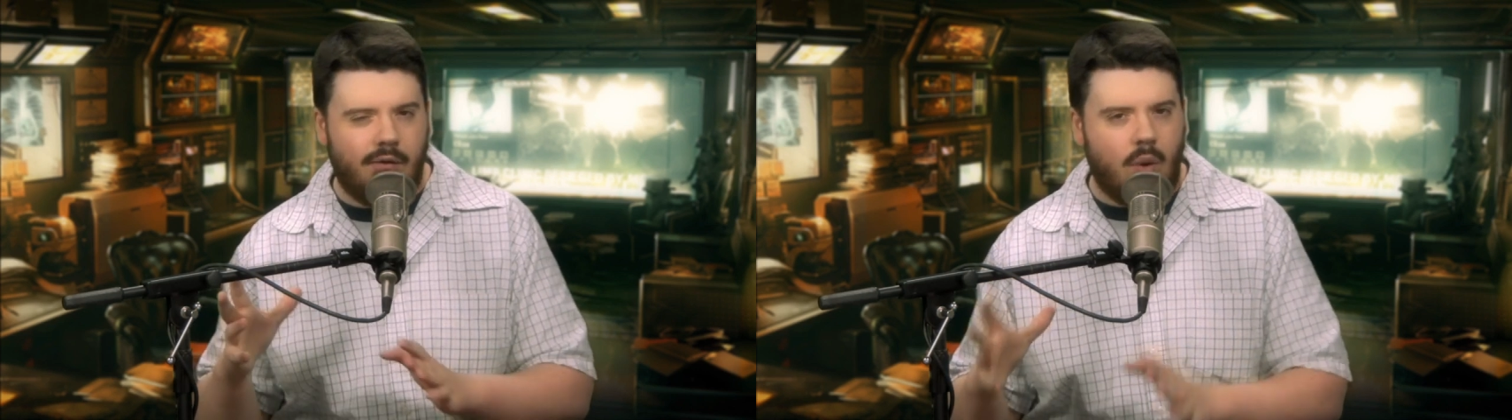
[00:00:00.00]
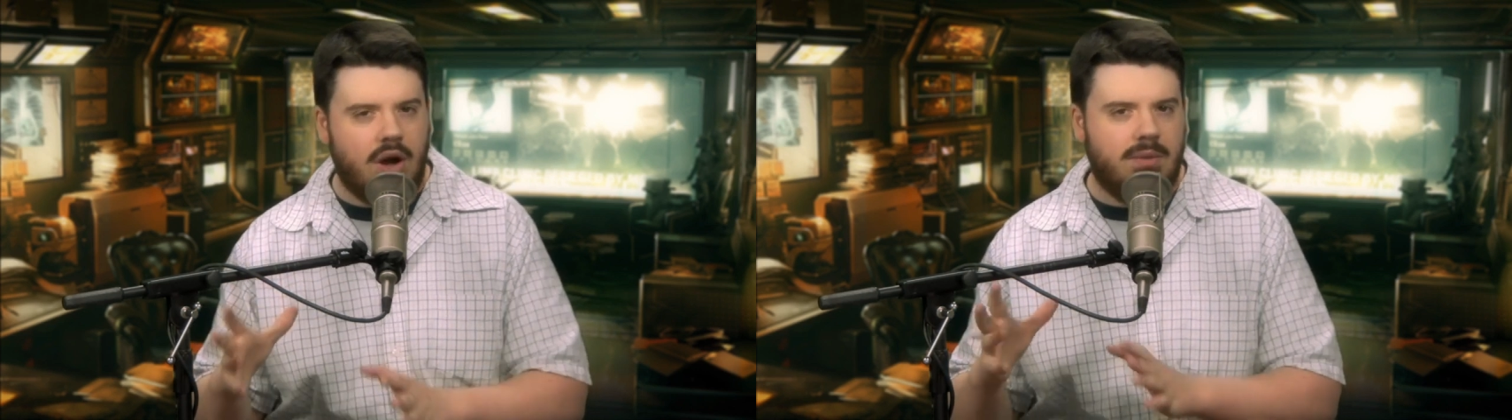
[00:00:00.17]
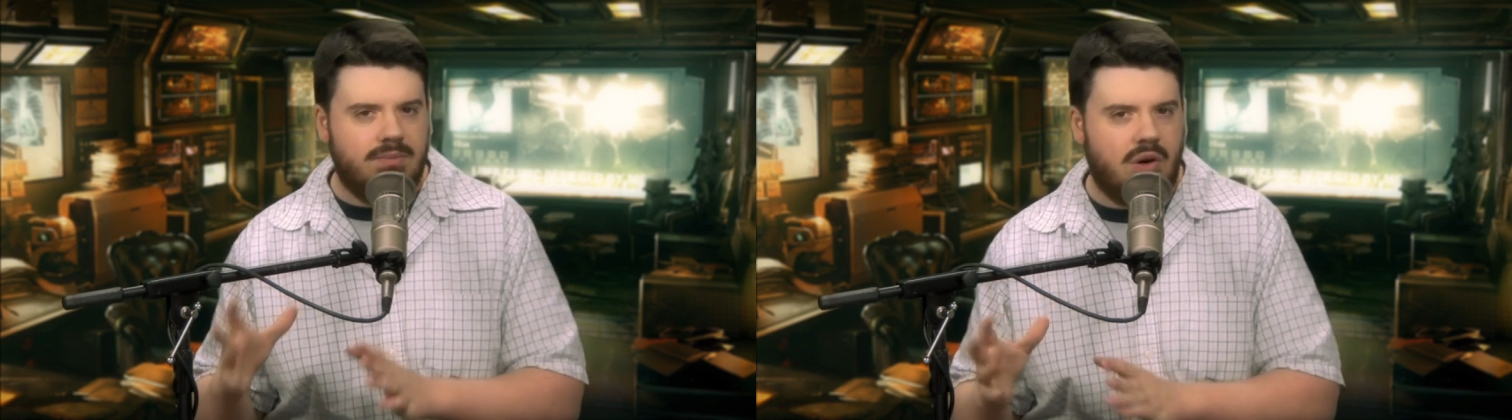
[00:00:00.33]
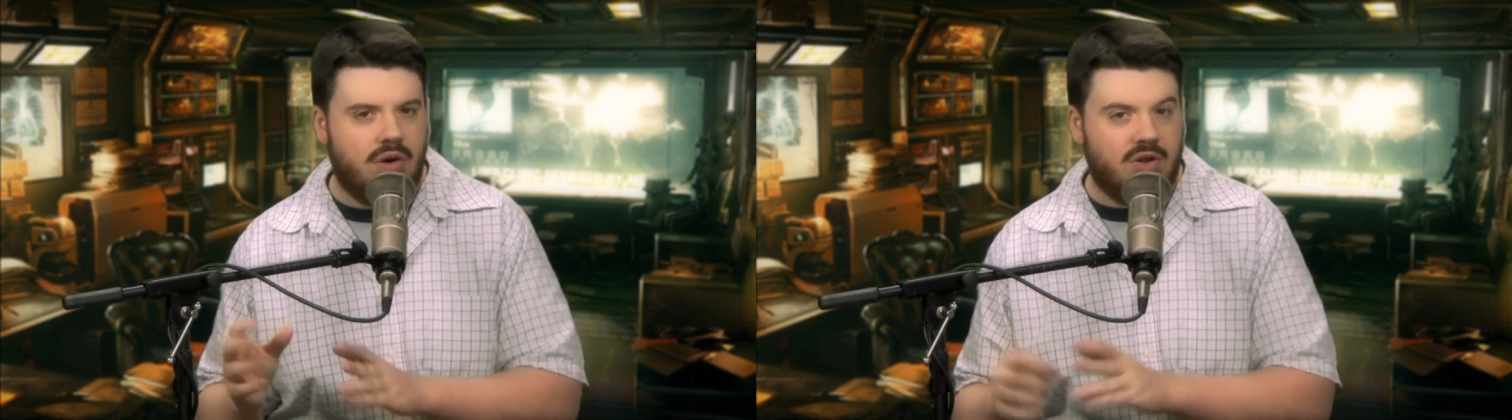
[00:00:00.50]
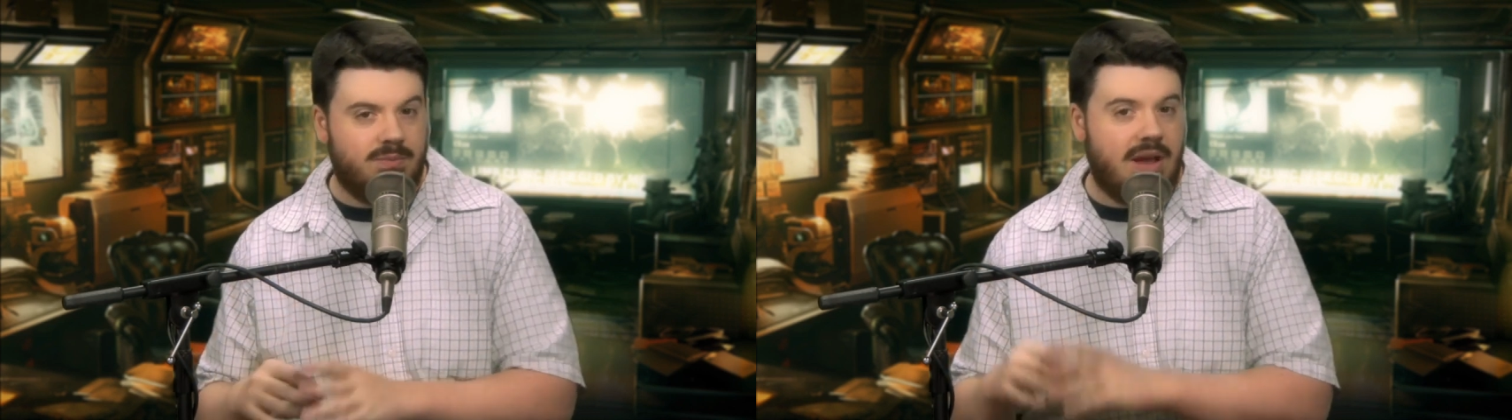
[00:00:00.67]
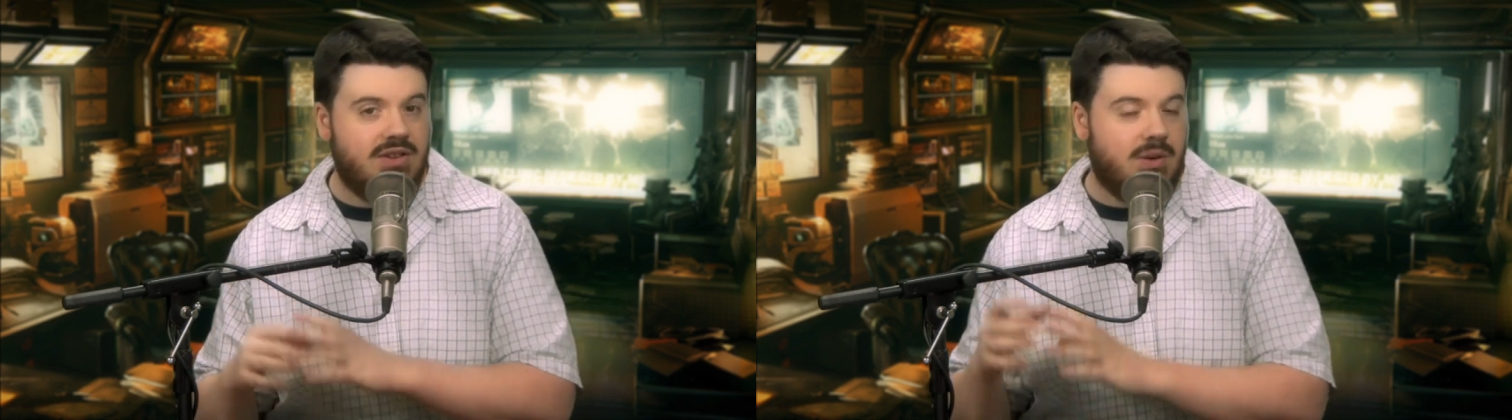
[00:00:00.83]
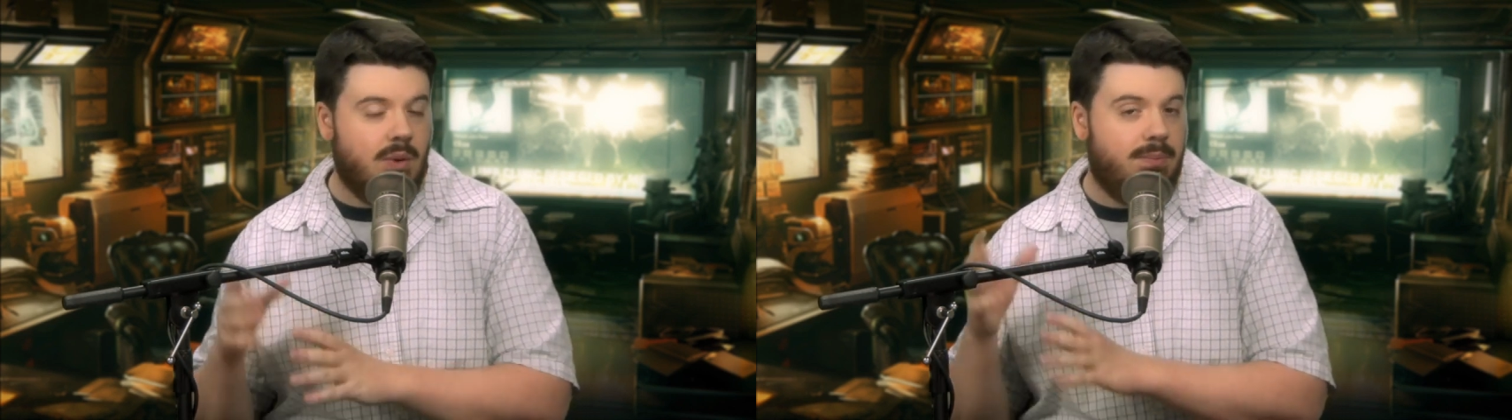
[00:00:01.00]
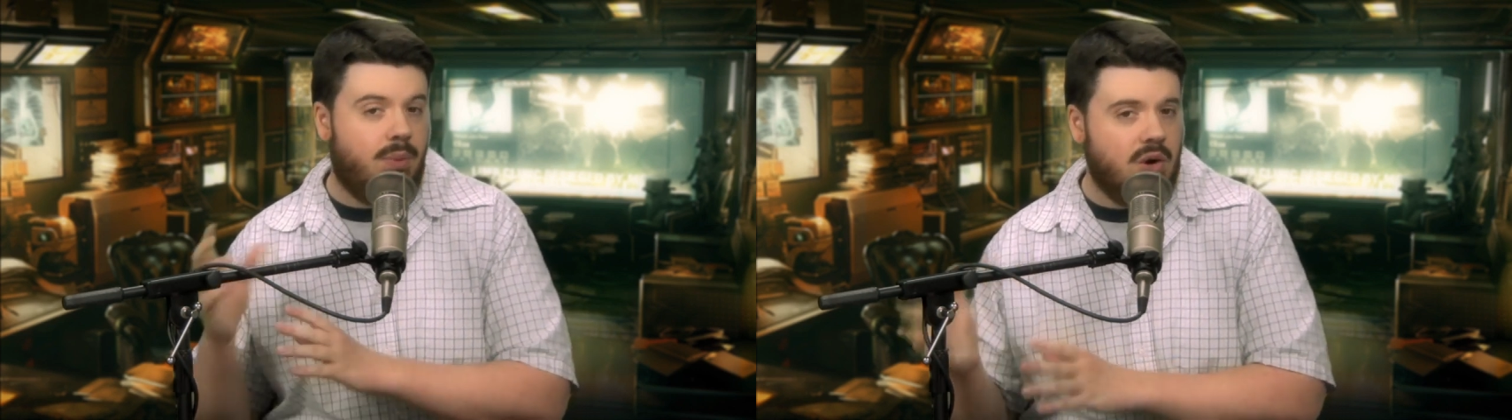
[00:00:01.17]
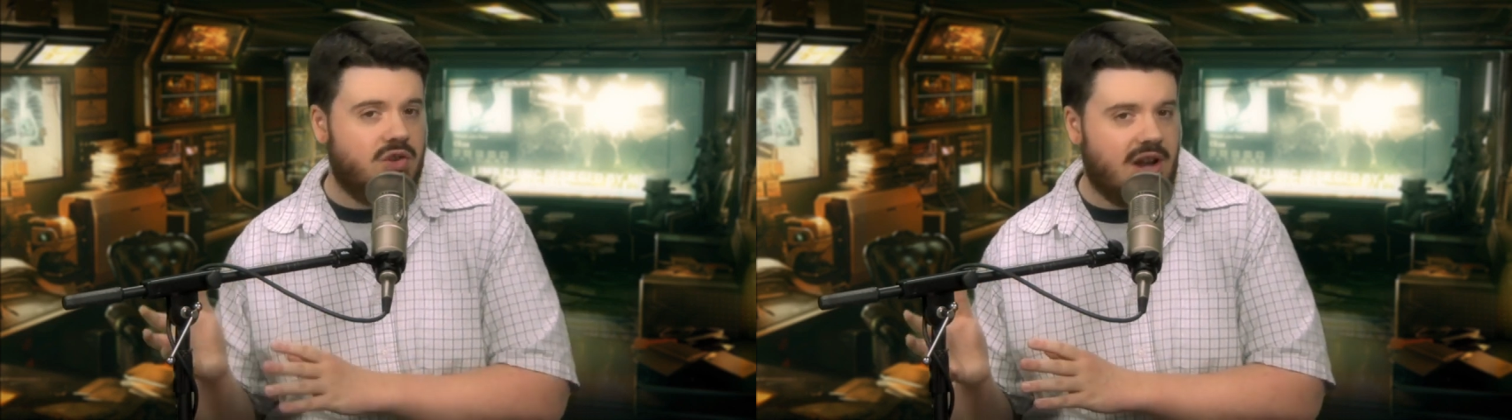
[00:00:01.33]
of what computer it is based on what
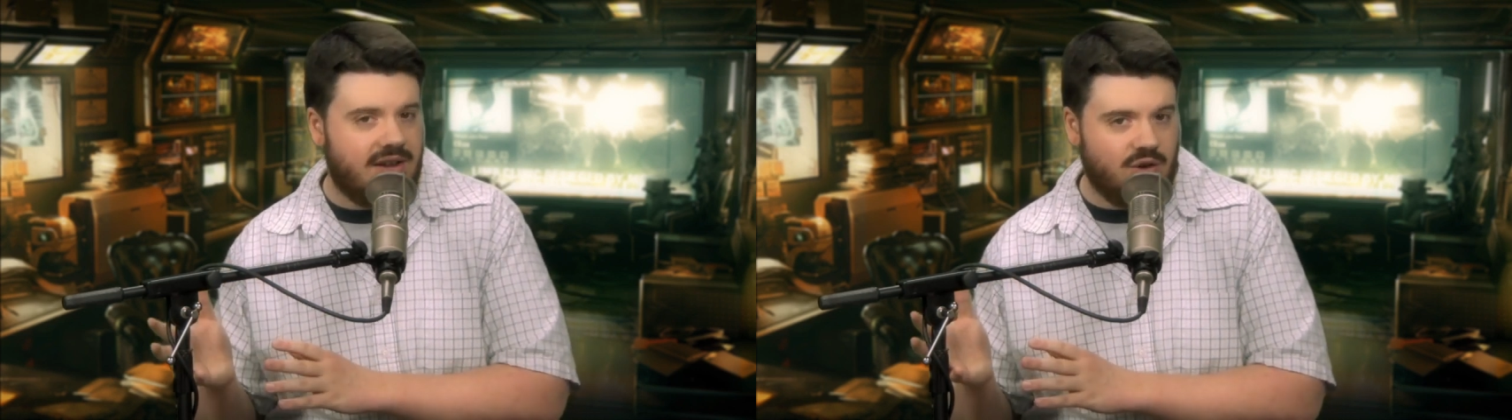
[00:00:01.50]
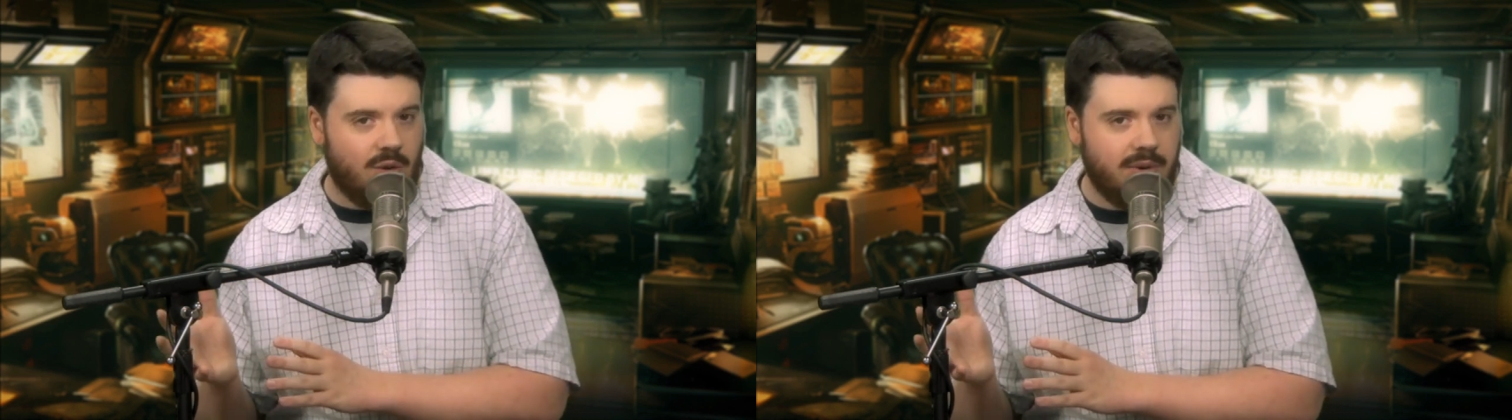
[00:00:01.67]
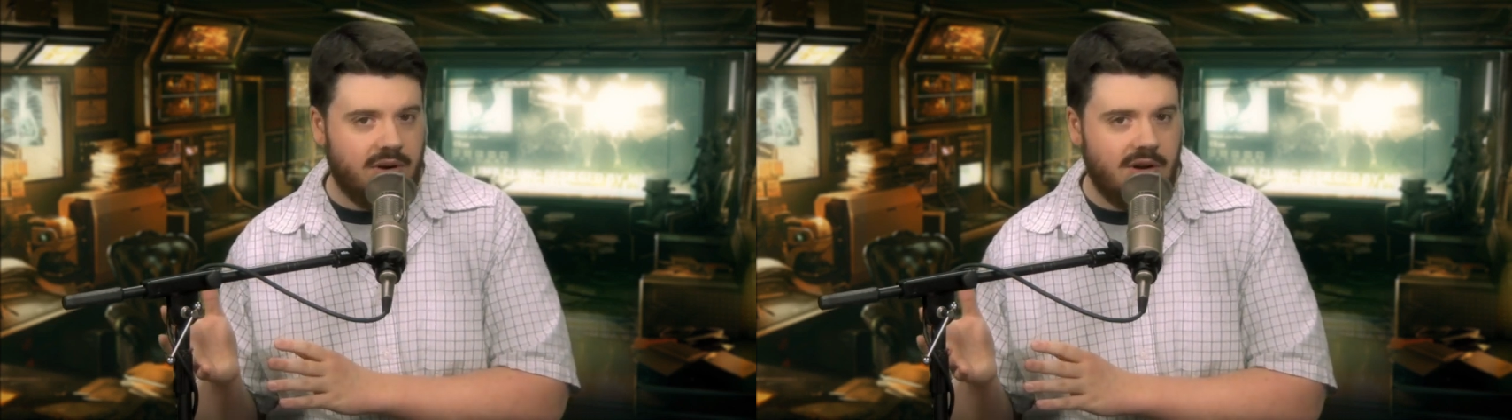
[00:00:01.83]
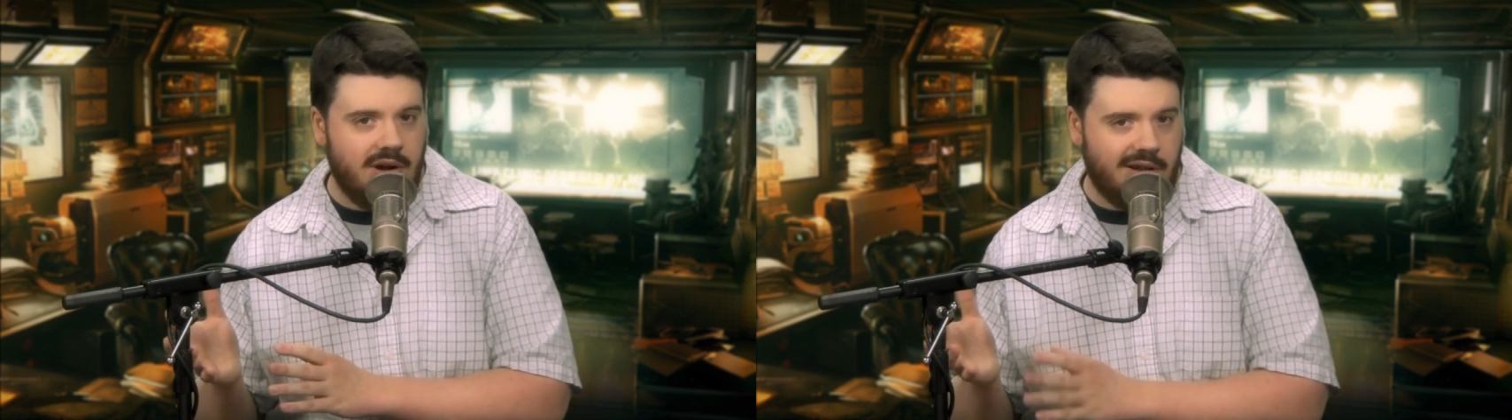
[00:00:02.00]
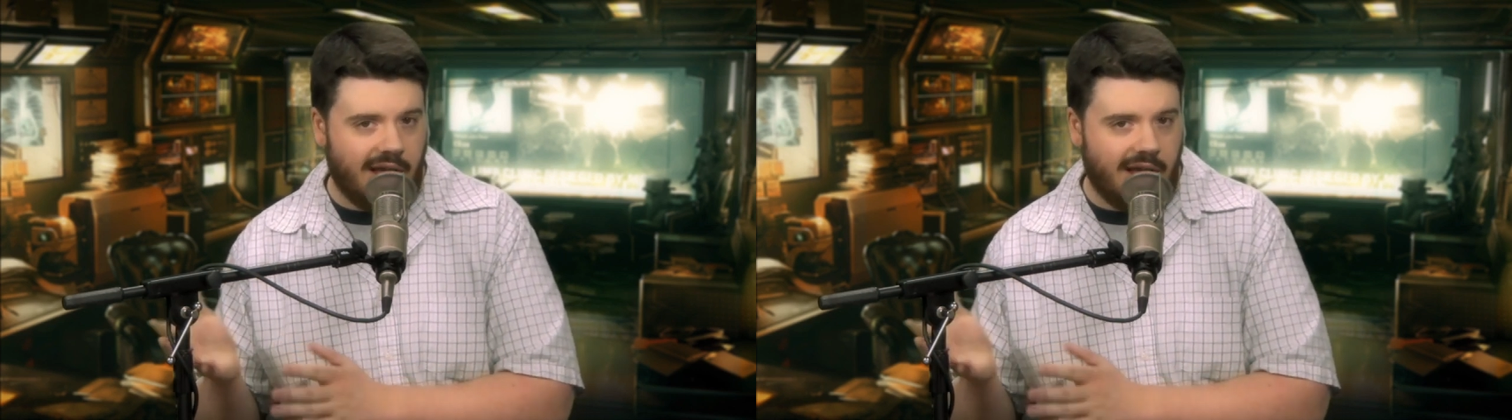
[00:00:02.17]
ports it has open.